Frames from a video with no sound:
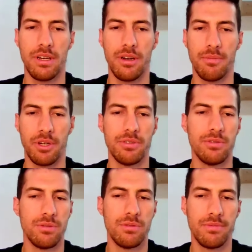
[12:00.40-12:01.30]
are
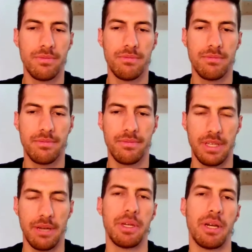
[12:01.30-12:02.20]
you,
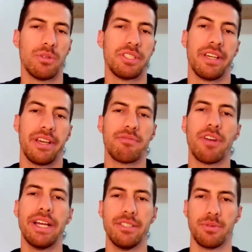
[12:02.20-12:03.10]
I mean, I won't say like
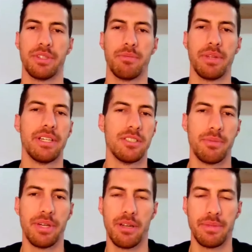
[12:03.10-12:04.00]
friends with the players,
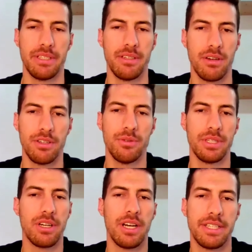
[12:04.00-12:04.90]
but I mean, are you
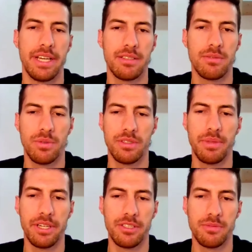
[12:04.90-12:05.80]
in contact with the
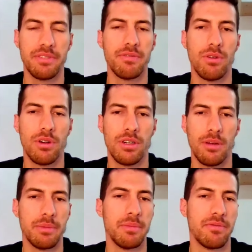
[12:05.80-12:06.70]
players before,
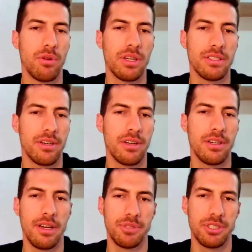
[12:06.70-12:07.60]
I mean, before
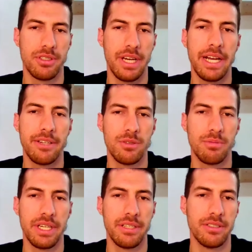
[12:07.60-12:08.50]
Qatar? I'm sure the Hajduk
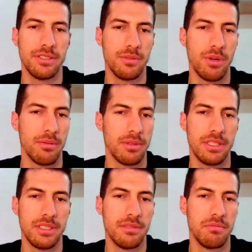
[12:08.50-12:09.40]
players, you
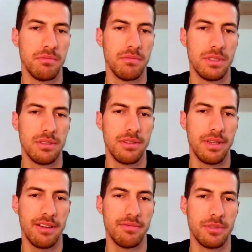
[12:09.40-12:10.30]
probably
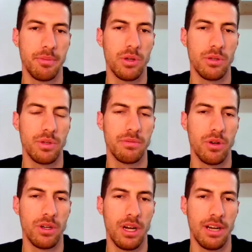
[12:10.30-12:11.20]
have spoken with
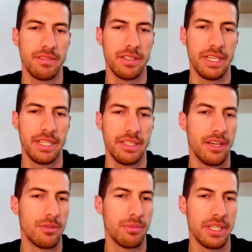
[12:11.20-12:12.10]
more often than the
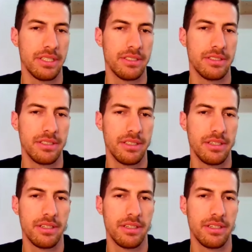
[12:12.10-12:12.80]
other players.